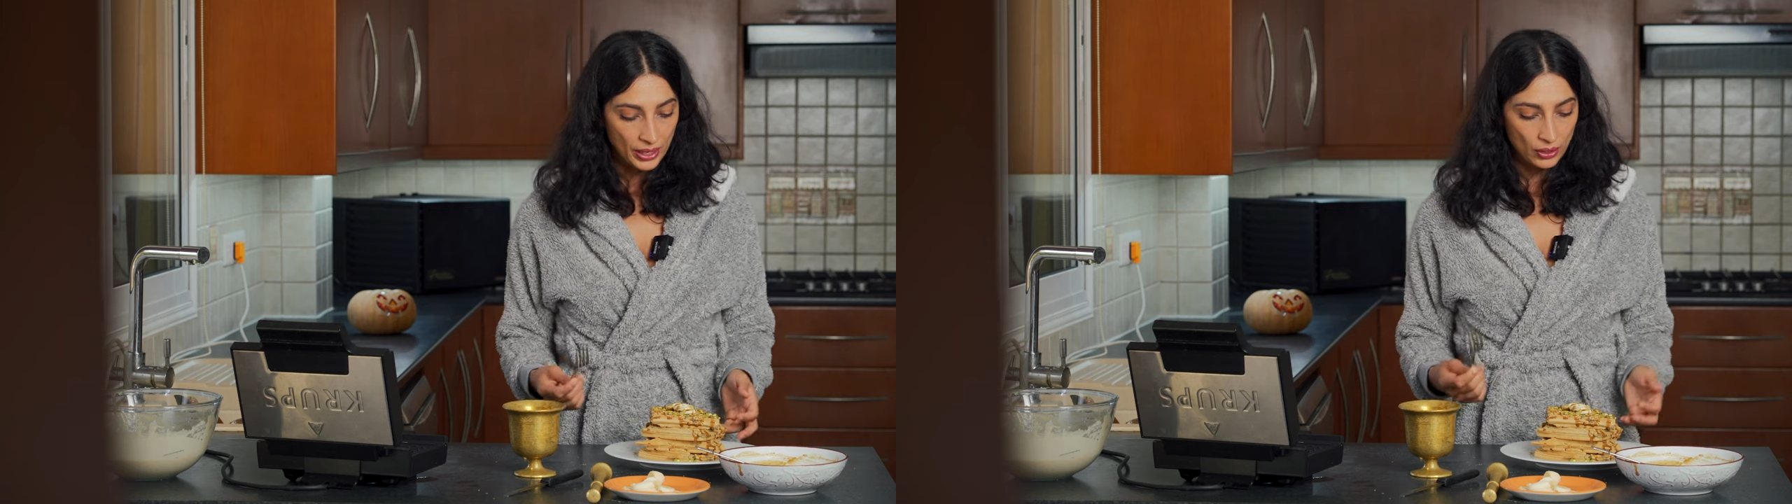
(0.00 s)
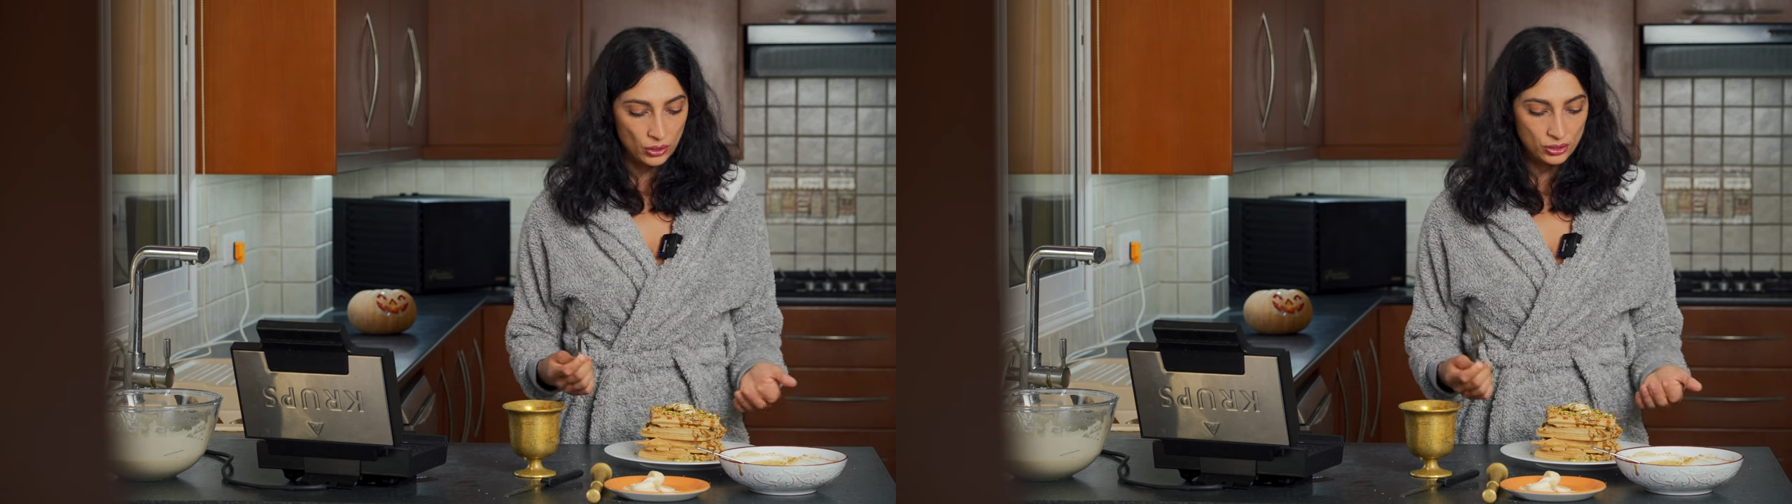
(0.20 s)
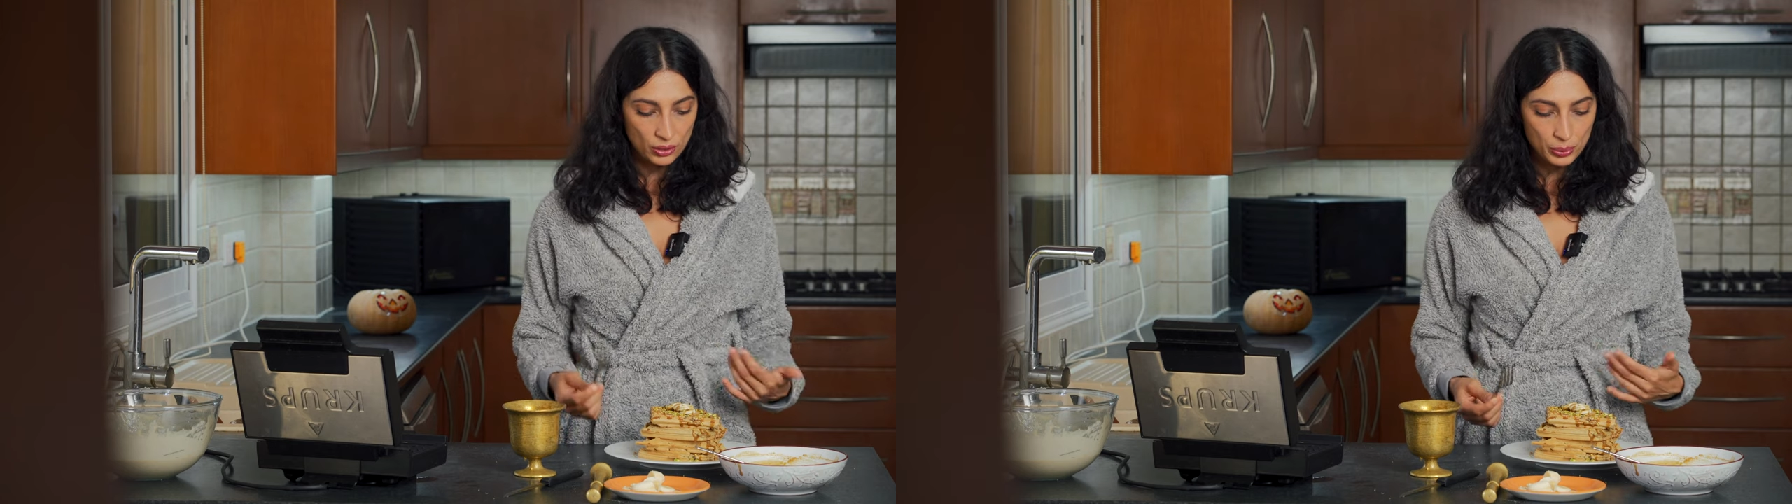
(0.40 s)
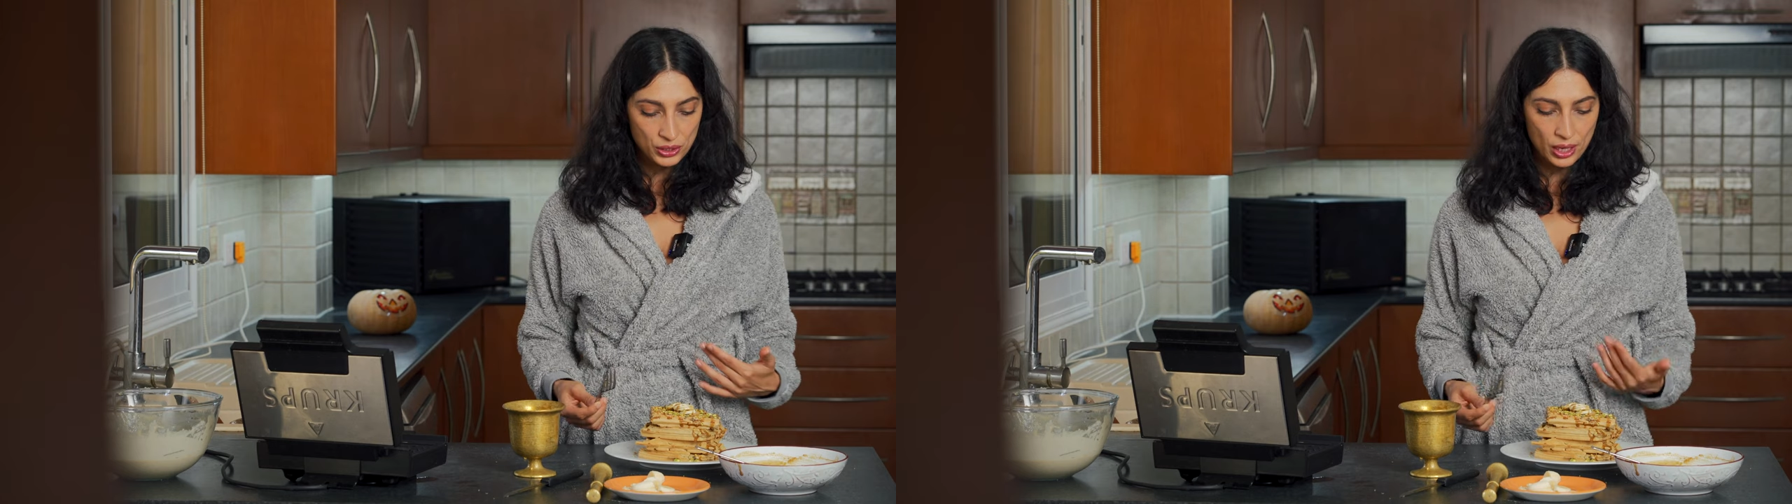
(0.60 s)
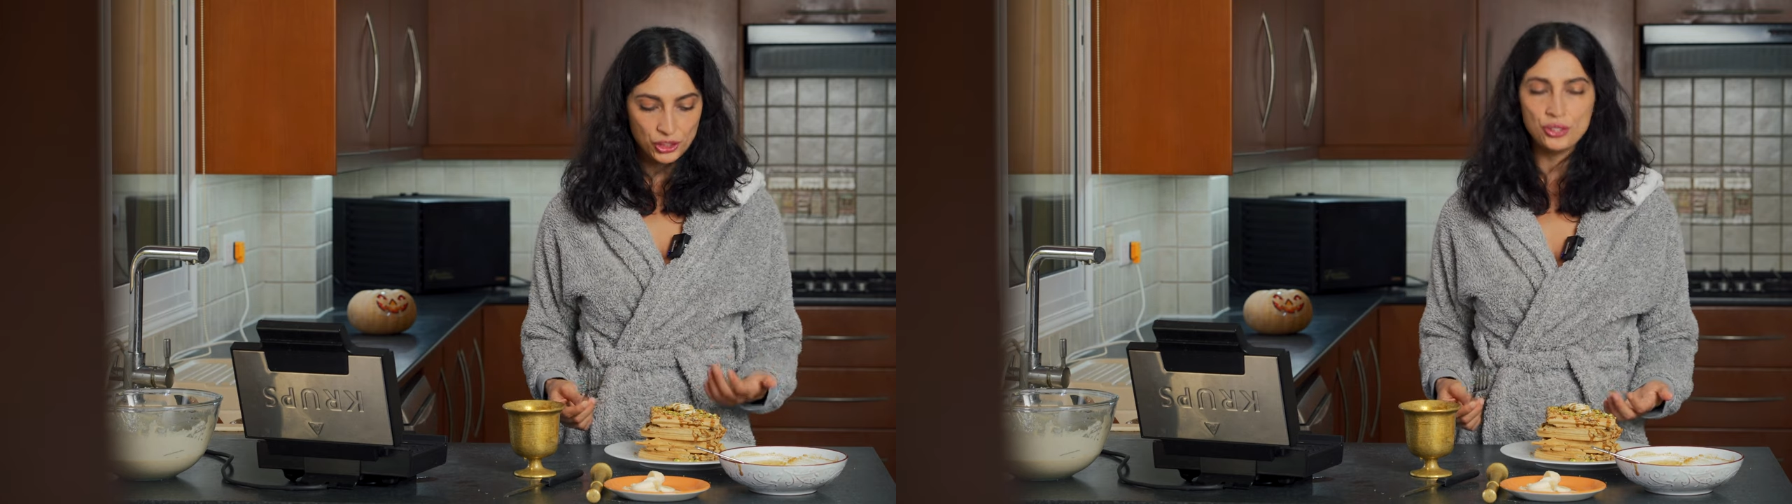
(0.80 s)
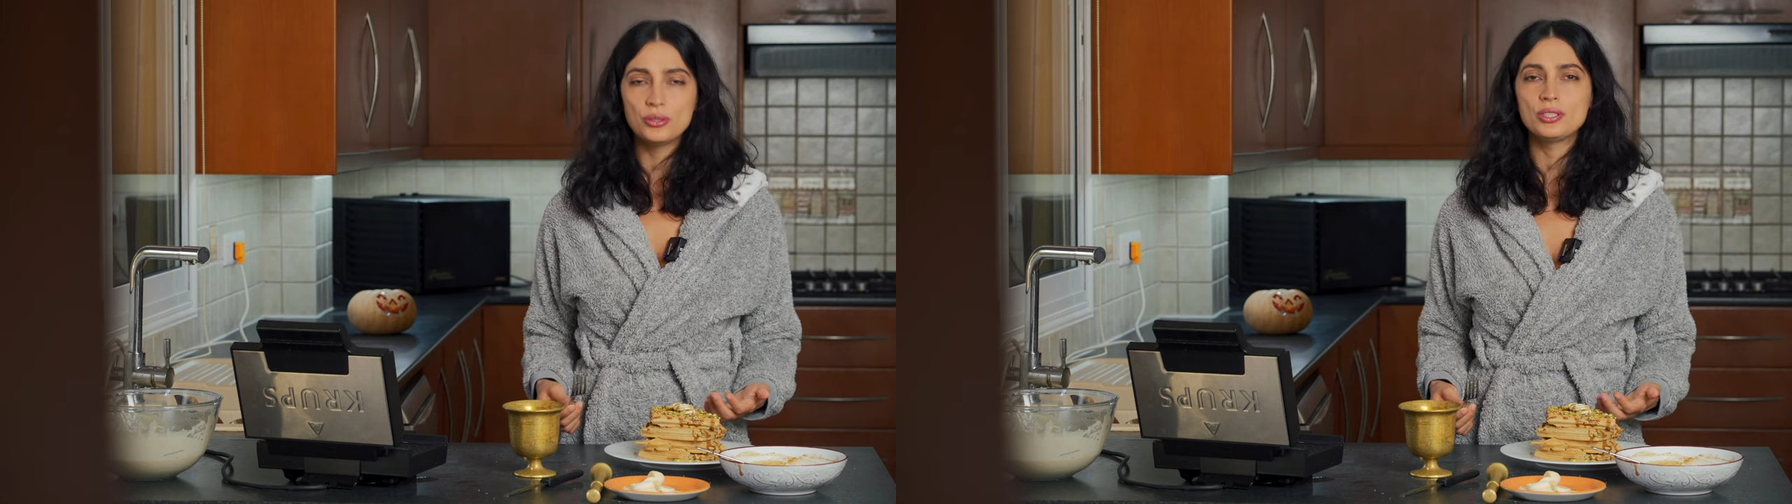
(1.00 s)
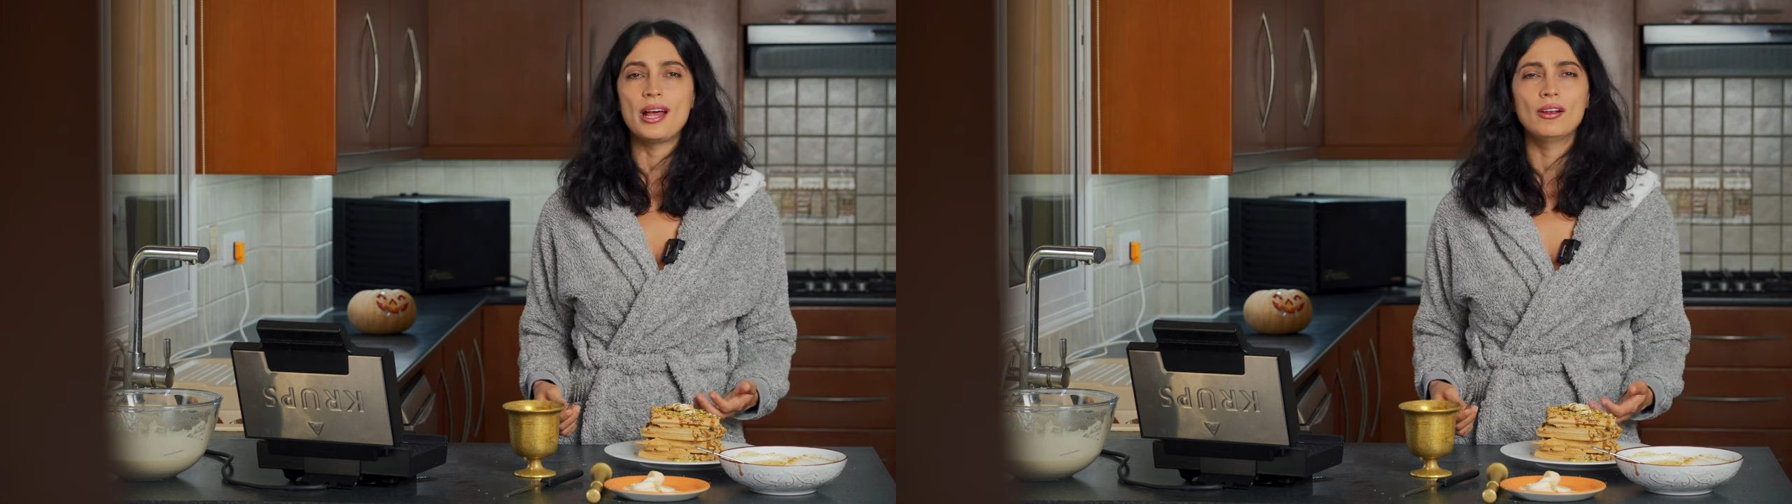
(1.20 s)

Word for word: And also the pistachios